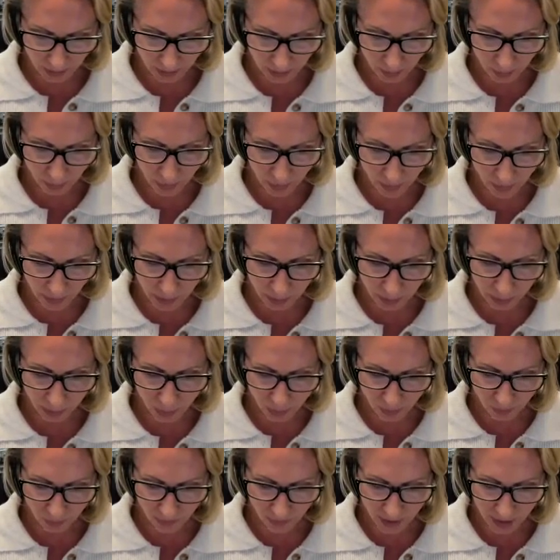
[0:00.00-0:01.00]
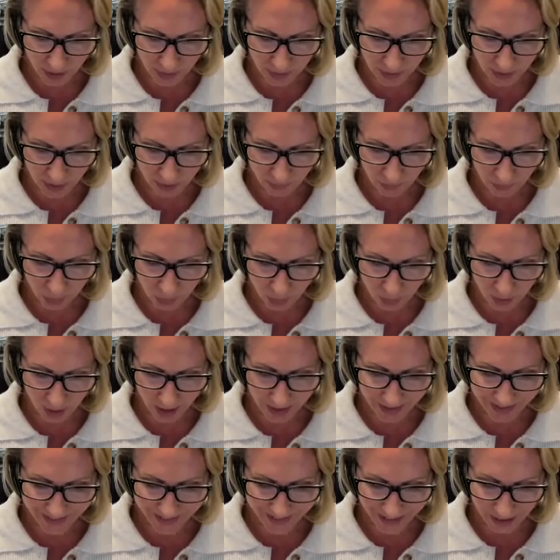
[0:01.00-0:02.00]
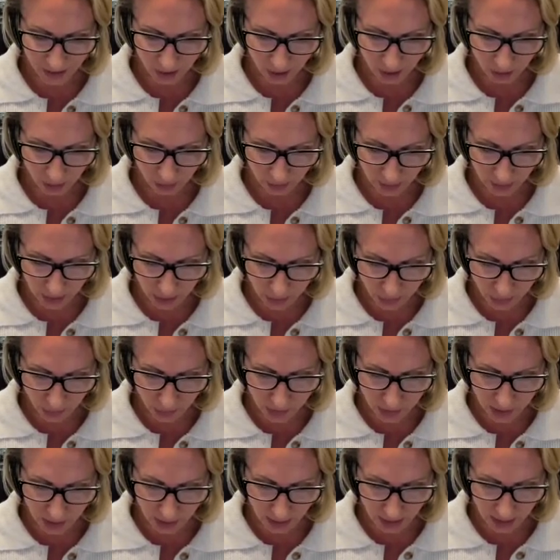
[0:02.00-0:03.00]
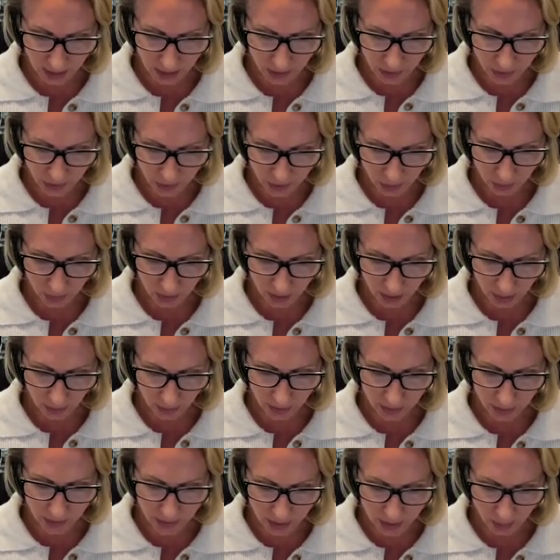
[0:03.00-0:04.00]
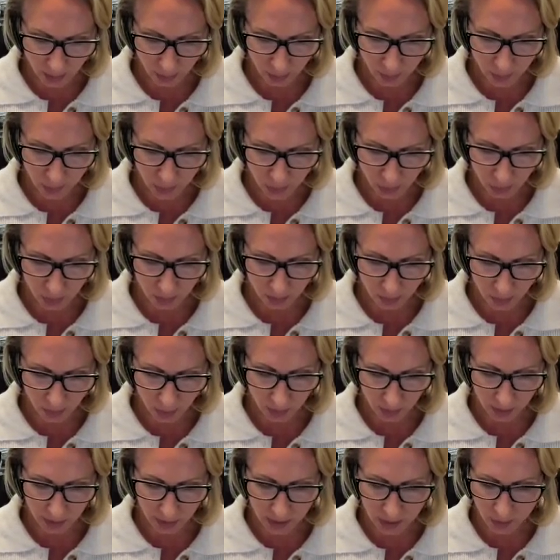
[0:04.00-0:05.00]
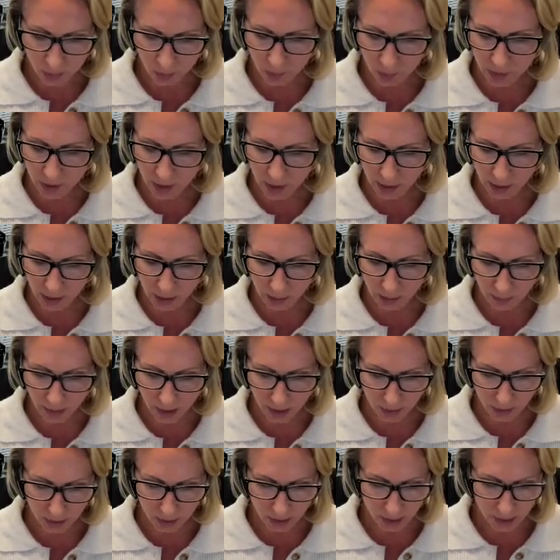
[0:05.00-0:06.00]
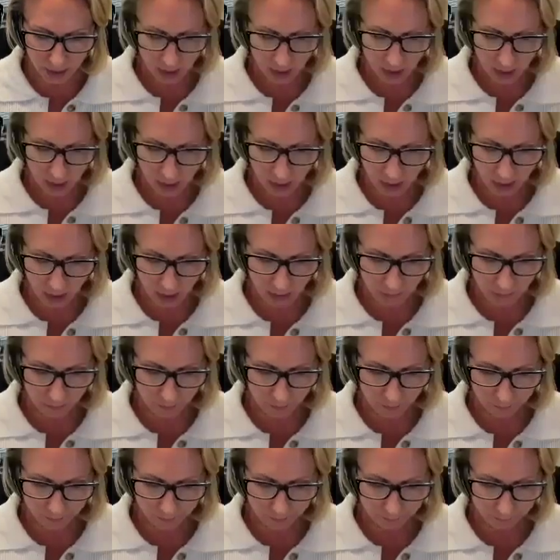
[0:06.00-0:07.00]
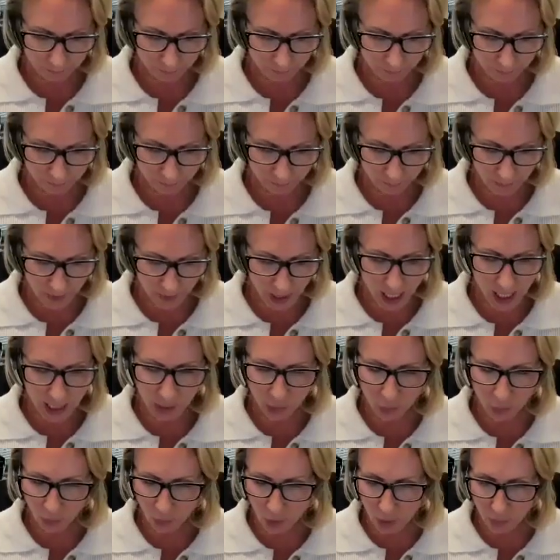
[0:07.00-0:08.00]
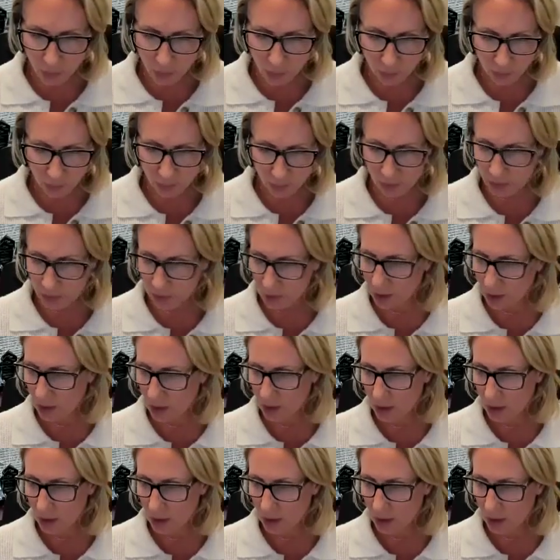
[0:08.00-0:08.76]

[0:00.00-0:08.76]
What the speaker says: The property profiles, if you guys are interested in certain areas, certain markets, when we're talking about high growth,